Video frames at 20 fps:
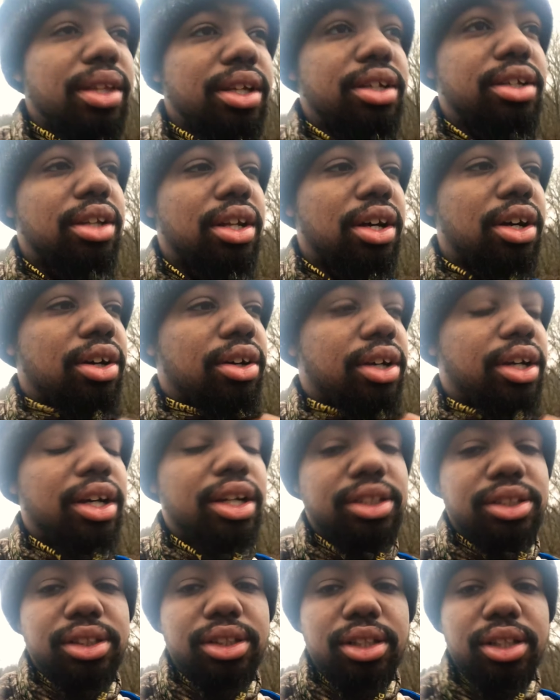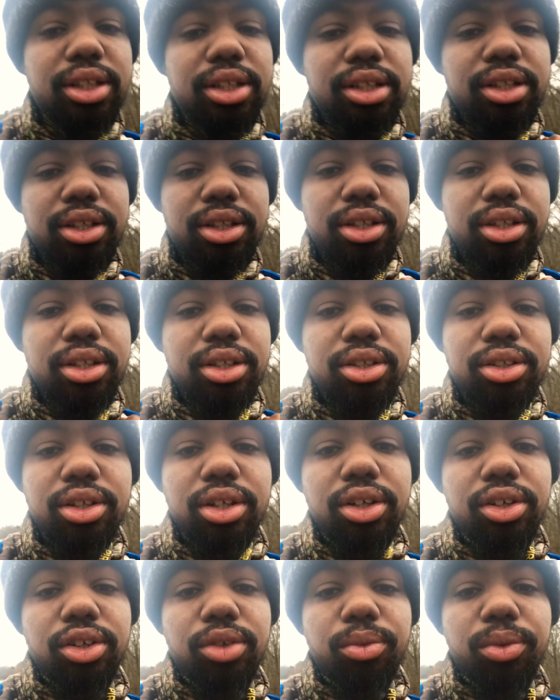you know, custody, you
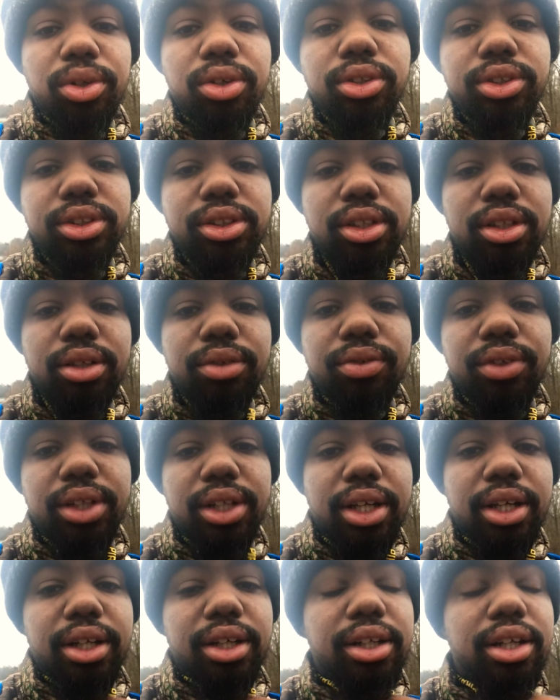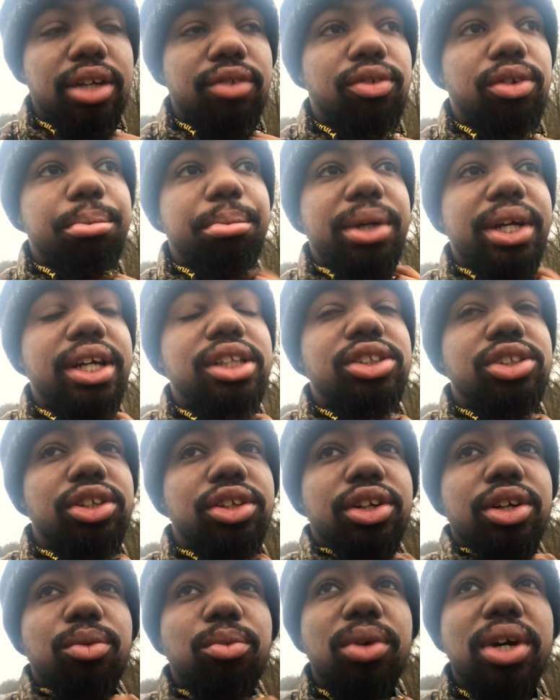know, and the real stuff. And I never bash her and